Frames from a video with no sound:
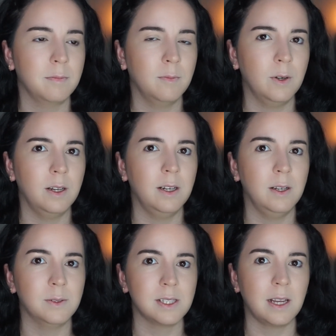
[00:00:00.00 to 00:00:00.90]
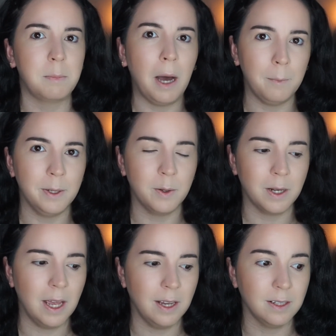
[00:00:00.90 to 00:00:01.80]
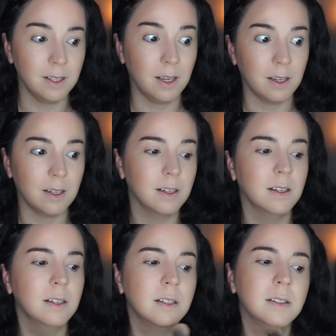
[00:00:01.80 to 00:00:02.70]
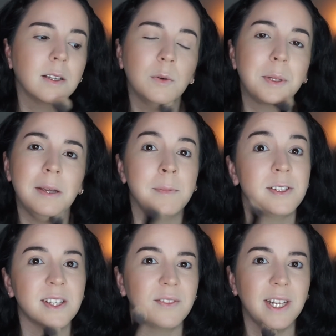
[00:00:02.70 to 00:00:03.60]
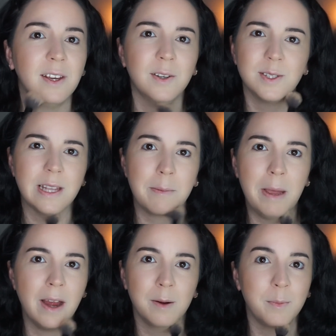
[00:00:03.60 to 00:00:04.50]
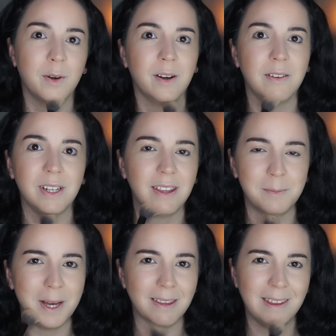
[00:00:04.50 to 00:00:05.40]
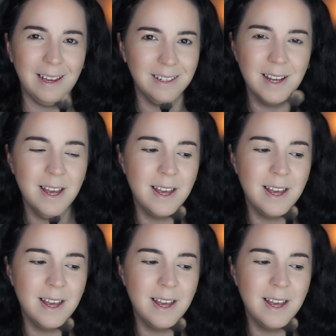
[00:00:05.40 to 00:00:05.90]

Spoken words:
when it was like popping, okay? Like they would play music videos like Paramore, everything back then.